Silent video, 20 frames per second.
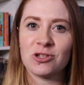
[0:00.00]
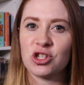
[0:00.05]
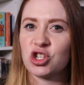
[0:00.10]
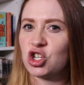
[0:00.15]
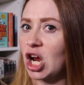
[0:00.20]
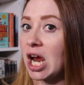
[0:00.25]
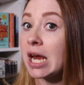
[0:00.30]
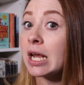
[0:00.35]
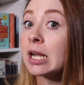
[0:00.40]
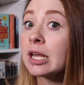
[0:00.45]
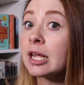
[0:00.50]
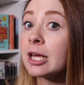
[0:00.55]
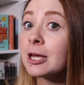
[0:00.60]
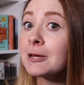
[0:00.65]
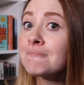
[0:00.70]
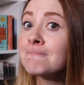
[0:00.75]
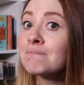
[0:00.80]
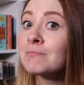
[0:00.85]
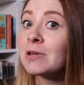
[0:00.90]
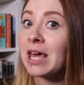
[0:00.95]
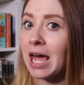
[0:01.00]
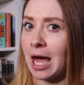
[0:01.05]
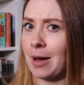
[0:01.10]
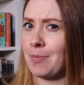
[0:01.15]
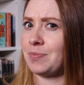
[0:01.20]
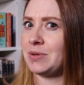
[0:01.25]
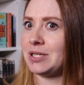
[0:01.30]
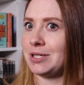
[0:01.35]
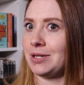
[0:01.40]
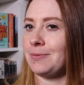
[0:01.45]
Jailer?
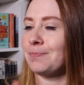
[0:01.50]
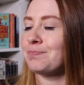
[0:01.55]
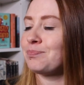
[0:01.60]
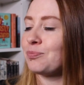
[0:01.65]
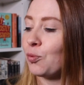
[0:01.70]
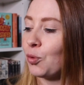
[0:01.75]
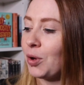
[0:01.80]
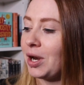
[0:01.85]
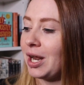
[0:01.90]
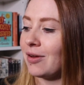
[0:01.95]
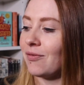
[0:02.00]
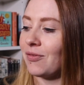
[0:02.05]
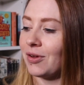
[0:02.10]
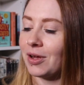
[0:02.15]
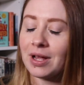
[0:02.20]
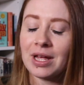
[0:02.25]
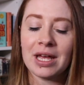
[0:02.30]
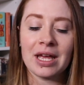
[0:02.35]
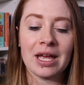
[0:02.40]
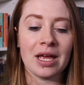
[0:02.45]
Captor, whatever.